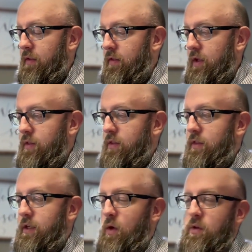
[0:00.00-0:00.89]
The,
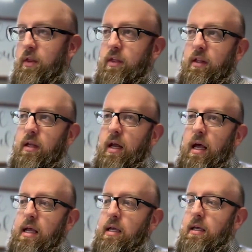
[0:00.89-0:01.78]
the only thing that
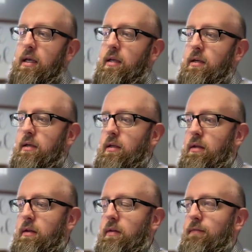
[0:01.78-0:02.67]
I can
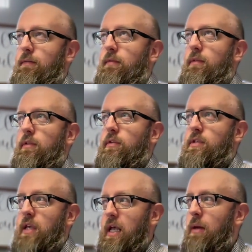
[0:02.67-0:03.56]

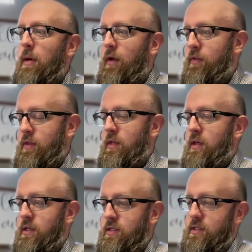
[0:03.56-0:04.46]
say about
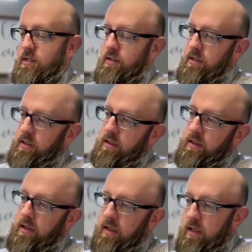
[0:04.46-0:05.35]
this
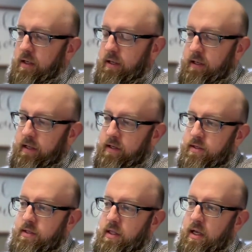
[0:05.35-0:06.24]

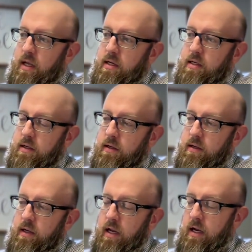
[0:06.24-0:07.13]
is that
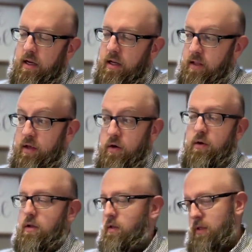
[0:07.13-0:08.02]
and
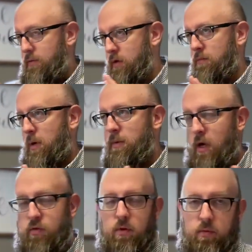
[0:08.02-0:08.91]
there there are probably
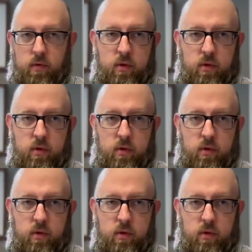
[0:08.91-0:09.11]
other